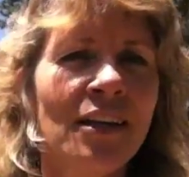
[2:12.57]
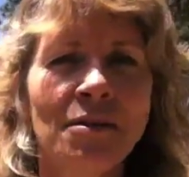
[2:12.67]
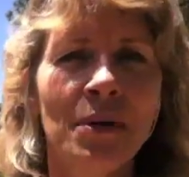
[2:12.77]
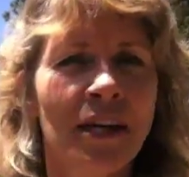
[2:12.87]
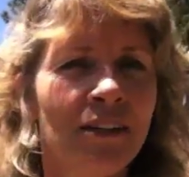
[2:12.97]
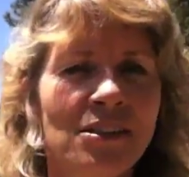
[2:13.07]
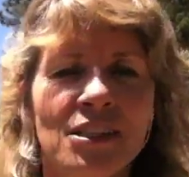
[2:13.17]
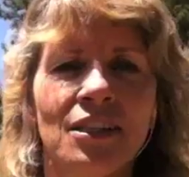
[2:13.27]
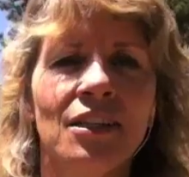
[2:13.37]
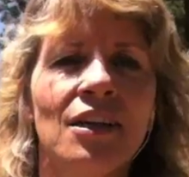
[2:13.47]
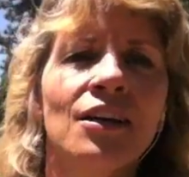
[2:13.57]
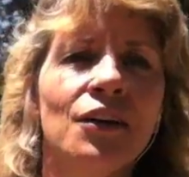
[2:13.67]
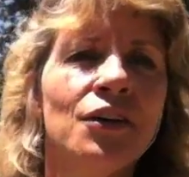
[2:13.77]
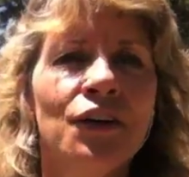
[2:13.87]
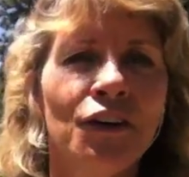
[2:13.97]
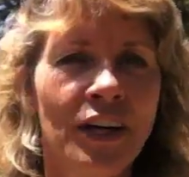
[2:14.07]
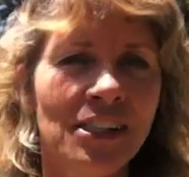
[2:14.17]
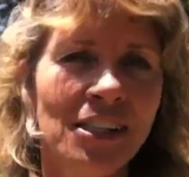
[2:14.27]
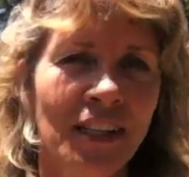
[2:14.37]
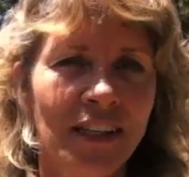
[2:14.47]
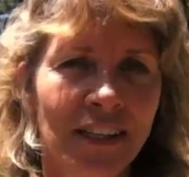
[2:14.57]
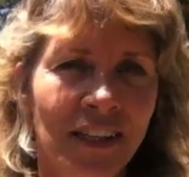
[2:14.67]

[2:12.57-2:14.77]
emails and going crazy.